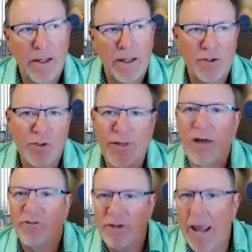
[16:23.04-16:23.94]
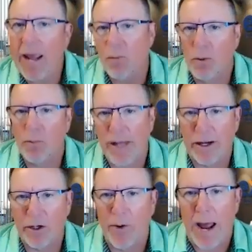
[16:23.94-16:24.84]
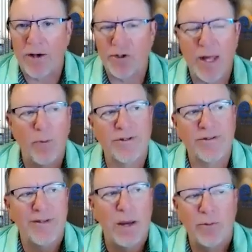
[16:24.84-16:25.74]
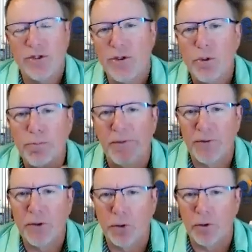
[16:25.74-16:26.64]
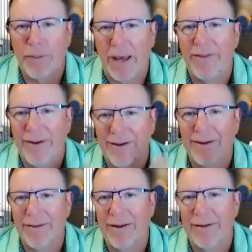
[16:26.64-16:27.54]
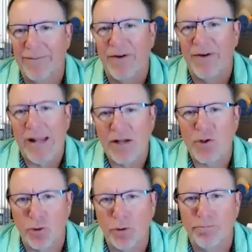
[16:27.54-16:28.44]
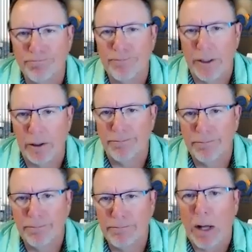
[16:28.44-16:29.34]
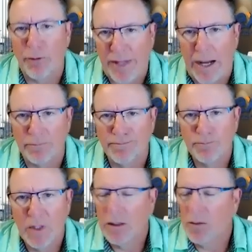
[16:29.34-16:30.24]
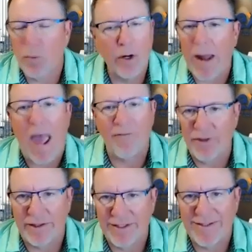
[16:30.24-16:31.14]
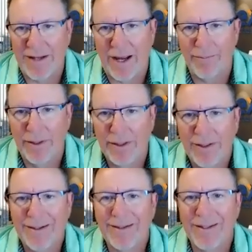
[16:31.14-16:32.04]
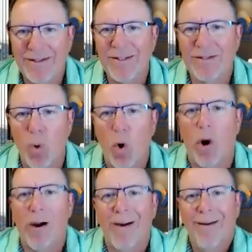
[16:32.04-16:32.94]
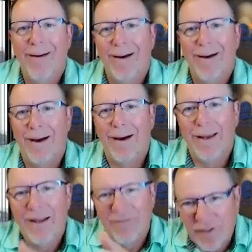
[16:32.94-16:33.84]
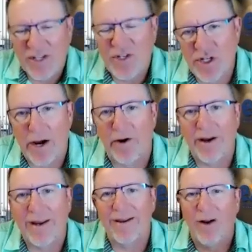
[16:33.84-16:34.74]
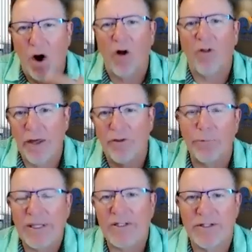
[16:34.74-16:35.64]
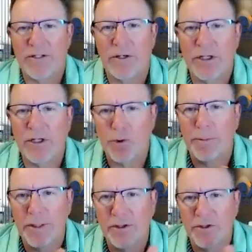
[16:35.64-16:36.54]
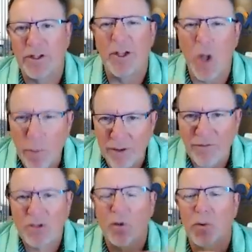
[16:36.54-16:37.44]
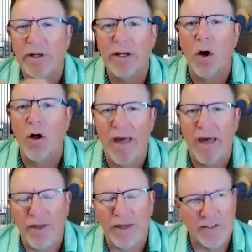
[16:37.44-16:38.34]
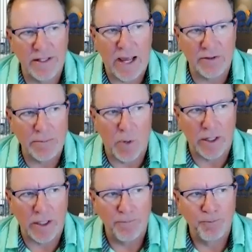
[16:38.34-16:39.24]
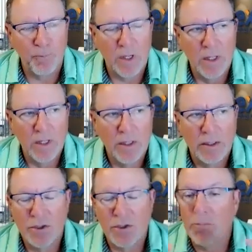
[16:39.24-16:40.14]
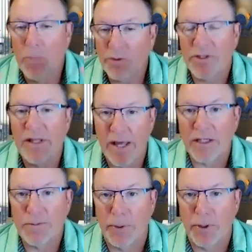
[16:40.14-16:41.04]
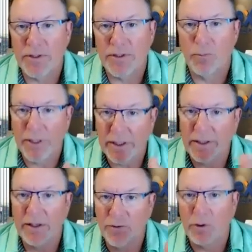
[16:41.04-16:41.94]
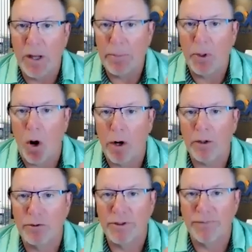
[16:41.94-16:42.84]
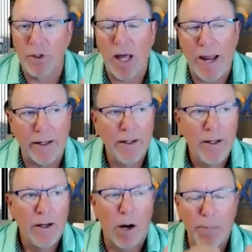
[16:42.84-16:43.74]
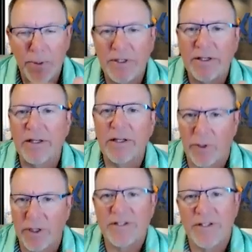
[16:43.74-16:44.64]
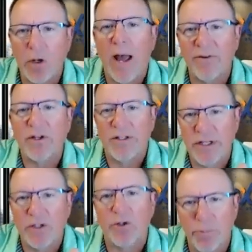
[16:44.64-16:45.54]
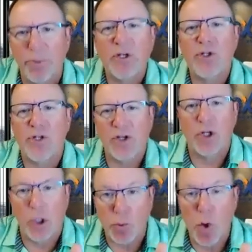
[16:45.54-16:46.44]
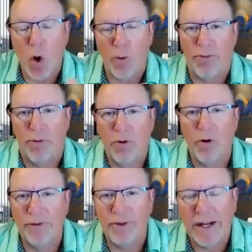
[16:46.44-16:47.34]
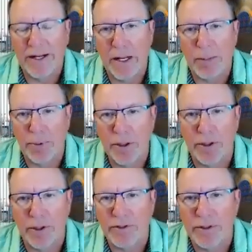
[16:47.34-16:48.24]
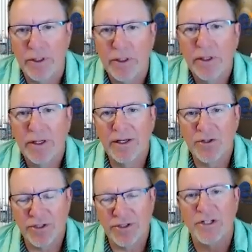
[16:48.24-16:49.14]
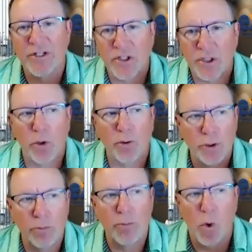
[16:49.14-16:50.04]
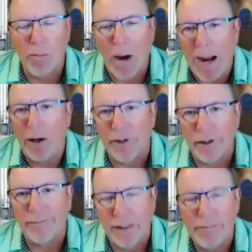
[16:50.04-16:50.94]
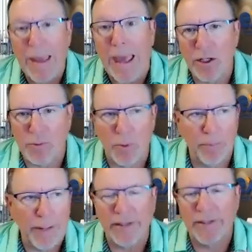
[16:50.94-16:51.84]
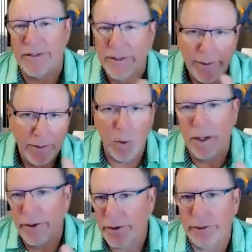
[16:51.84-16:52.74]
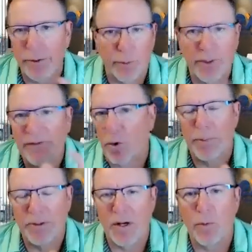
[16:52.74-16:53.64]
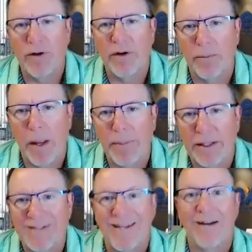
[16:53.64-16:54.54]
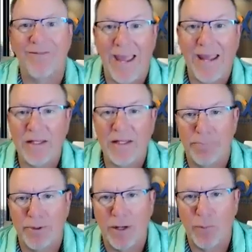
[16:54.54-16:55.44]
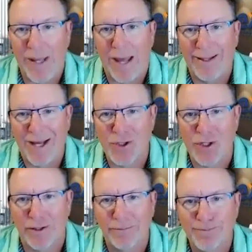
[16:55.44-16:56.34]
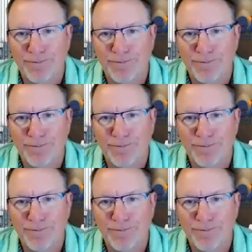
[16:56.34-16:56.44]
In 2008, when we had a crash, that was super fueled by the financial, you know, meltdown. We don't have that this time. This is more inflationary and all the other pieces that are contributing to the low inventory and all that things in the housing market. So most of the experts, and we can give you a couple of articles if you like, are predicting that we're going to still have continued appreciation growth over the next couple of years. It's just going to slow to a more mild and manageable pace, 1, 2, 3, 4%, whatever it may be, instead of 18% we had last year,